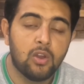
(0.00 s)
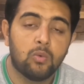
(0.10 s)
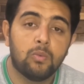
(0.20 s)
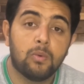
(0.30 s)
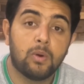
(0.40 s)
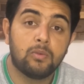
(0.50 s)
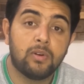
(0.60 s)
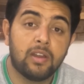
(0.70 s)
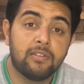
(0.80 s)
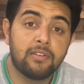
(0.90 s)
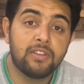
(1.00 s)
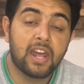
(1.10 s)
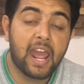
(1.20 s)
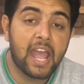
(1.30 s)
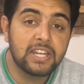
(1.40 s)
where we are
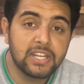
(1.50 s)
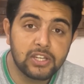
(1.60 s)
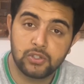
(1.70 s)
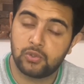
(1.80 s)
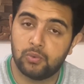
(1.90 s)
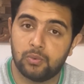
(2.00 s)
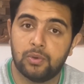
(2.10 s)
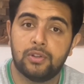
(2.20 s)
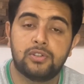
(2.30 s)
heading to.